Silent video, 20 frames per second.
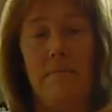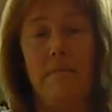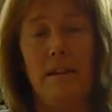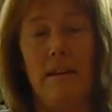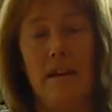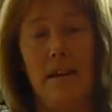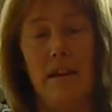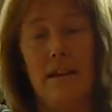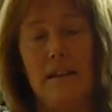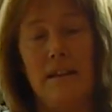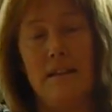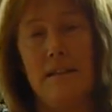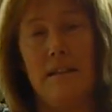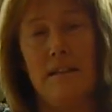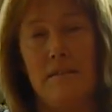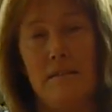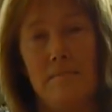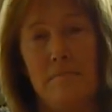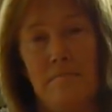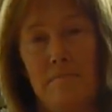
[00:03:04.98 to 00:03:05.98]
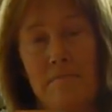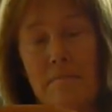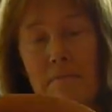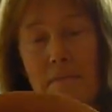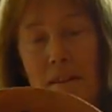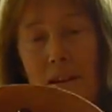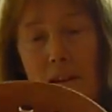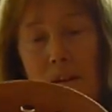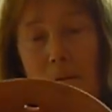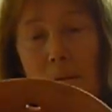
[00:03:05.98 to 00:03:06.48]
And
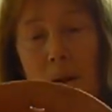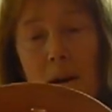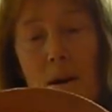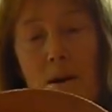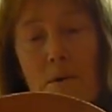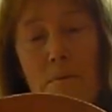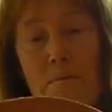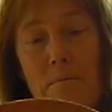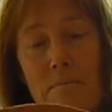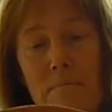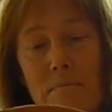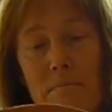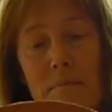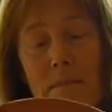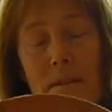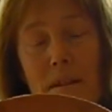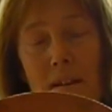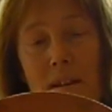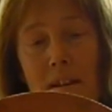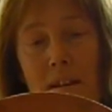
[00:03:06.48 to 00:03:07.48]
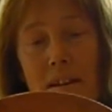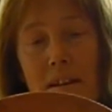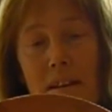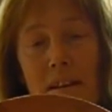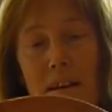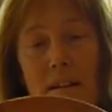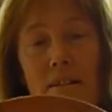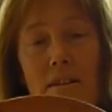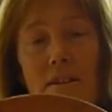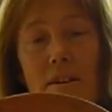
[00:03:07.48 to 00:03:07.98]
there we go.
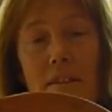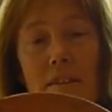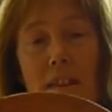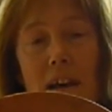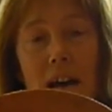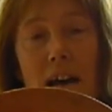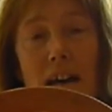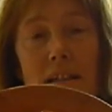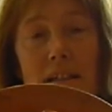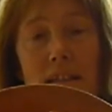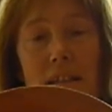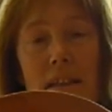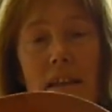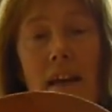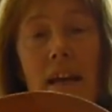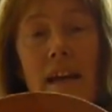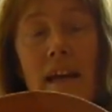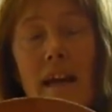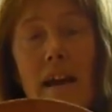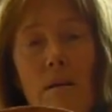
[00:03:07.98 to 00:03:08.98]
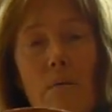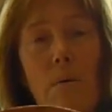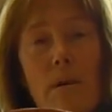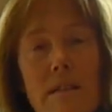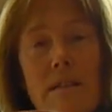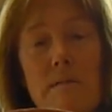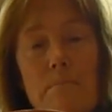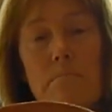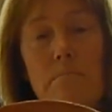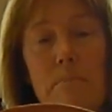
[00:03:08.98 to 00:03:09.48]
Now look at that. It
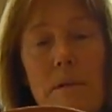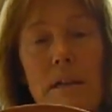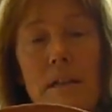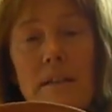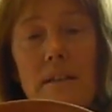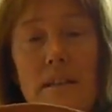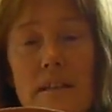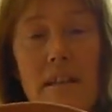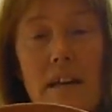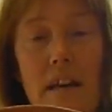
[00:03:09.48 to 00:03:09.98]
wasn't built